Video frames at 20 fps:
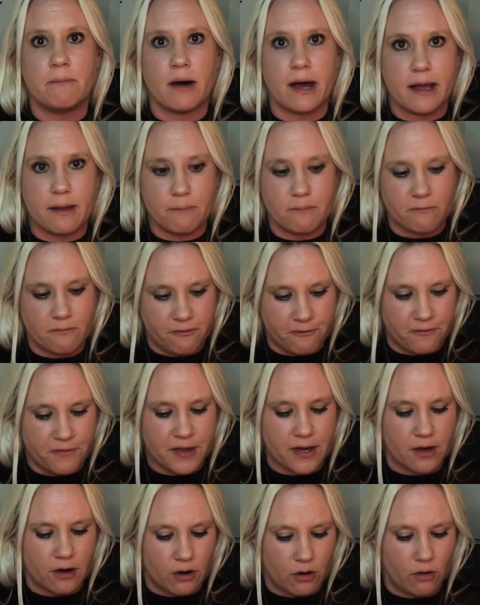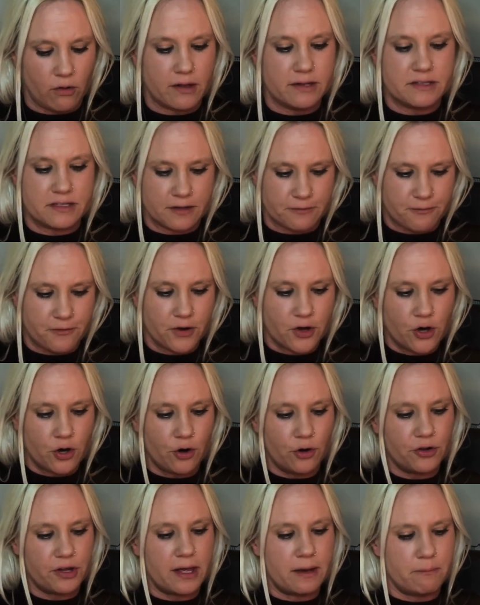might feel
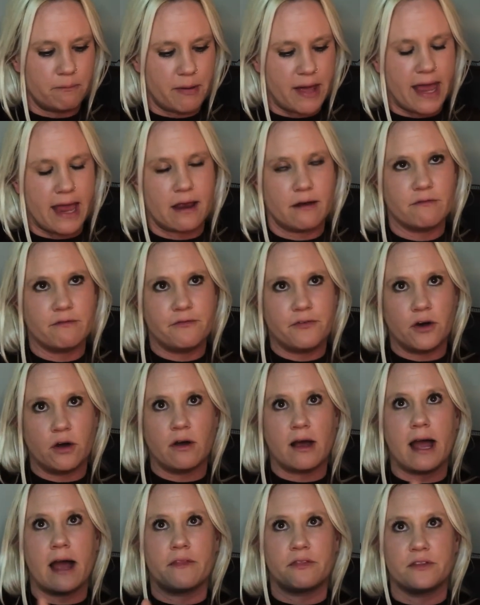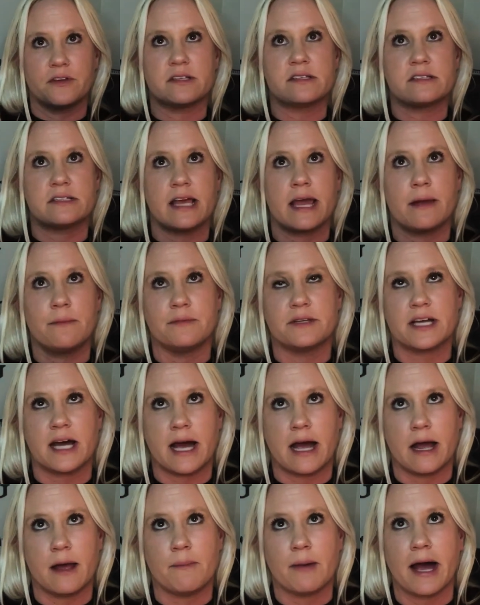difficult and painful, at the same
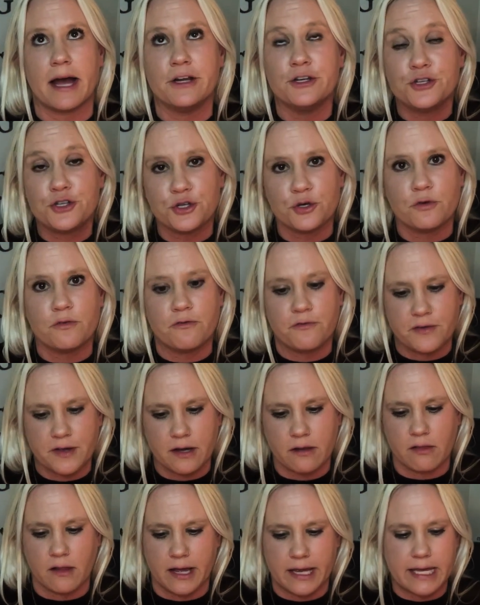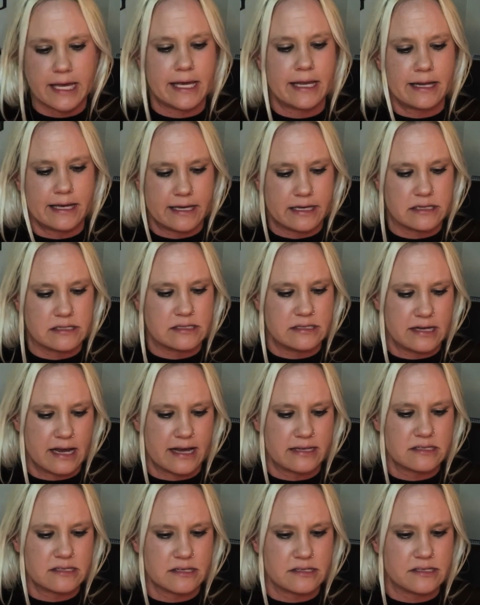time, I do feel like it is
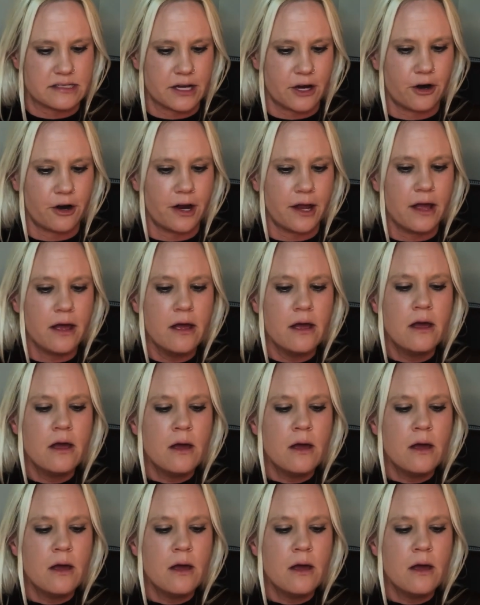necessary